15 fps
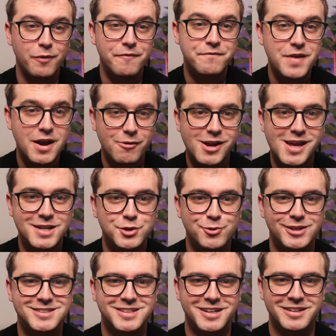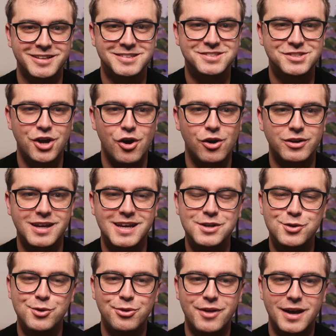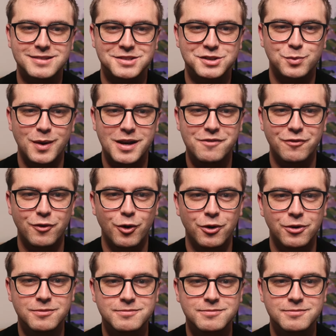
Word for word: were very interested in the stock in 2024.